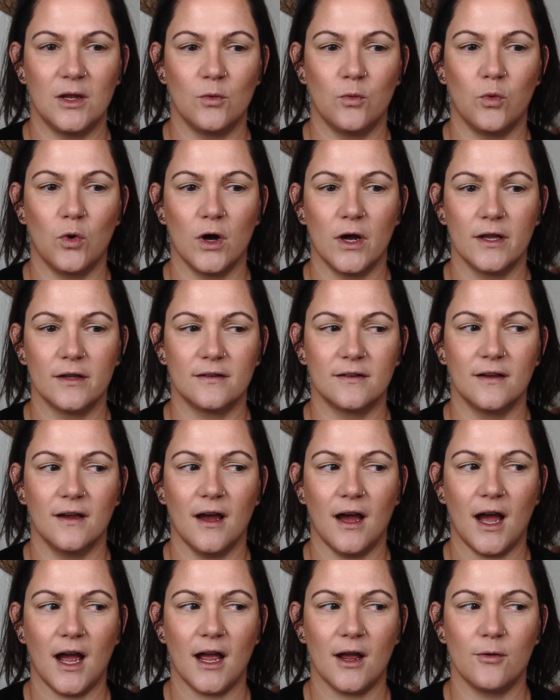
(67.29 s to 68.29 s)
what
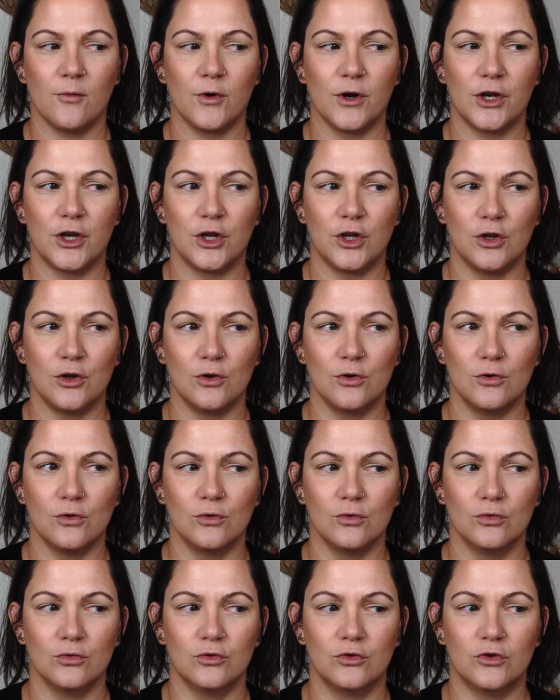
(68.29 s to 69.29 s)
I would
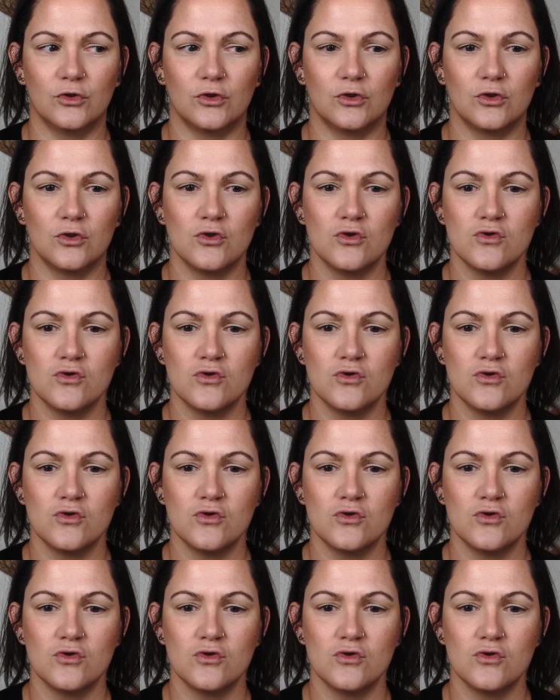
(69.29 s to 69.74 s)
use.